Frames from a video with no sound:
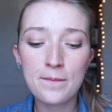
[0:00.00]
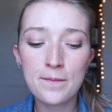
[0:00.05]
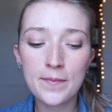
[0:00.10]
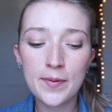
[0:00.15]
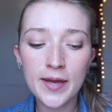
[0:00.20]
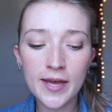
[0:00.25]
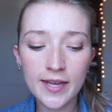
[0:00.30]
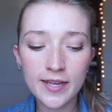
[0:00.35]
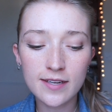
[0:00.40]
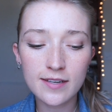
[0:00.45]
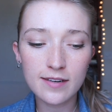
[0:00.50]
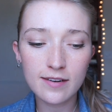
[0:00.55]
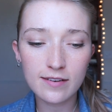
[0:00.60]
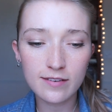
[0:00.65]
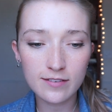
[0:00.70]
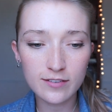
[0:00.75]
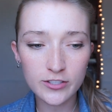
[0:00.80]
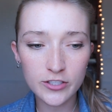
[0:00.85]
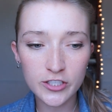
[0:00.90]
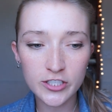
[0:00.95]
but
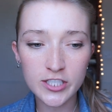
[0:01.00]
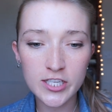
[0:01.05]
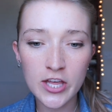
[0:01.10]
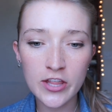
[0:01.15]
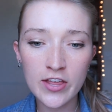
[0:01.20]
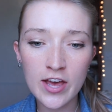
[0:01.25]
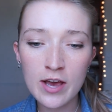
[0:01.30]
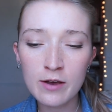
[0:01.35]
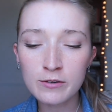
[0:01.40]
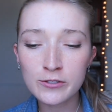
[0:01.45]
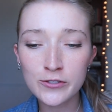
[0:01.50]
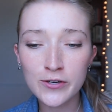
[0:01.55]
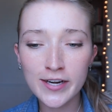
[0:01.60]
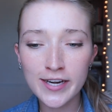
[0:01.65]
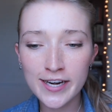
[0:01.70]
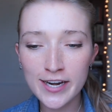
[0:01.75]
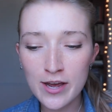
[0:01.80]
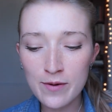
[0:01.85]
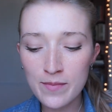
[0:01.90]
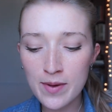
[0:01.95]
she saw that I was
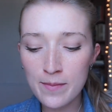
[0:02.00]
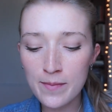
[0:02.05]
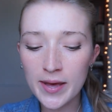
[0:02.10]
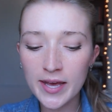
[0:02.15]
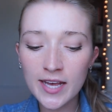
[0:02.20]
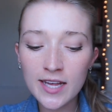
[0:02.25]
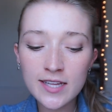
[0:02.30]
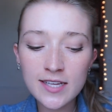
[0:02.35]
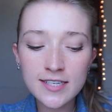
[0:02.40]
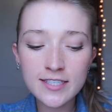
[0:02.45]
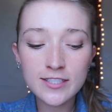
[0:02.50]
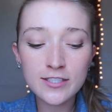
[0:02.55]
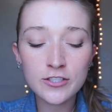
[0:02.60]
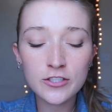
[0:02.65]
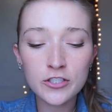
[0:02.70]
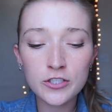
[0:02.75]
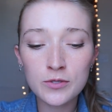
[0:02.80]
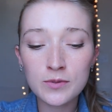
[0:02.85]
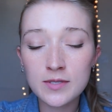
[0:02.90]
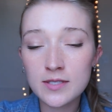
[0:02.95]
writing out my bucket list and
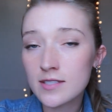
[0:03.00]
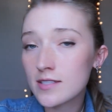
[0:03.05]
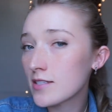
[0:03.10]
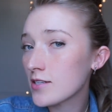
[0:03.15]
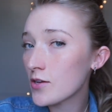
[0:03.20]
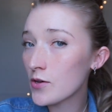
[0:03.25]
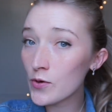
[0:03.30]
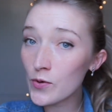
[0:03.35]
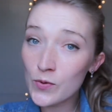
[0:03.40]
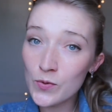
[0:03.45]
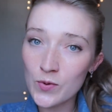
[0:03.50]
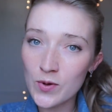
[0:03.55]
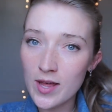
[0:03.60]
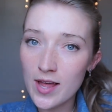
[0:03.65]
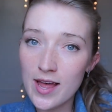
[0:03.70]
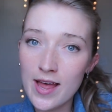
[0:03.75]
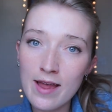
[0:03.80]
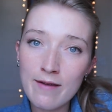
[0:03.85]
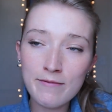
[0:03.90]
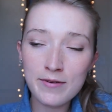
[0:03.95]
she was, ooh,
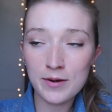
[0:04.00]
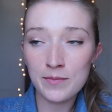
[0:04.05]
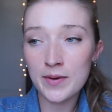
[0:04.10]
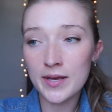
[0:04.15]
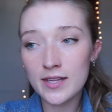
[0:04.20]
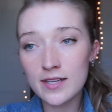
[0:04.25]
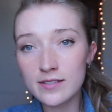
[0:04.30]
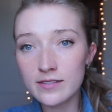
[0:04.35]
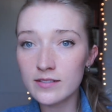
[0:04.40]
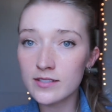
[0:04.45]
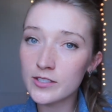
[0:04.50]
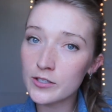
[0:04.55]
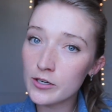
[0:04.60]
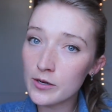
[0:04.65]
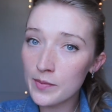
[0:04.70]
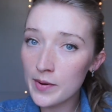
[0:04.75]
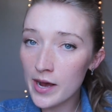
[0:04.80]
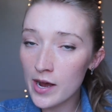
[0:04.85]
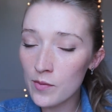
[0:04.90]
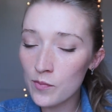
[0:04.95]
I'm gonna make this into a
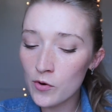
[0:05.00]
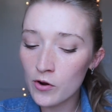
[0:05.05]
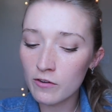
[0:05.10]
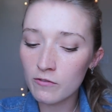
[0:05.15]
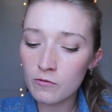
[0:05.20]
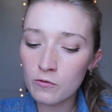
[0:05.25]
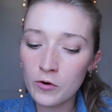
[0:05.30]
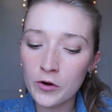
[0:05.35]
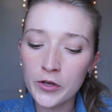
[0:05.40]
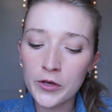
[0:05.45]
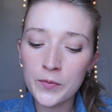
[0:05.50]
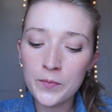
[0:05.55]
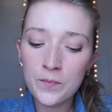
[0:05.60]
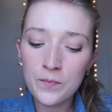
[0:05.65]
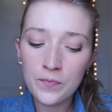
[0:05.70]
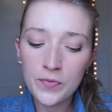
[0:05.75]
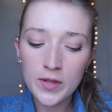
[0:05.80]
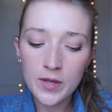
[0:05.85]
PowerPoint for you.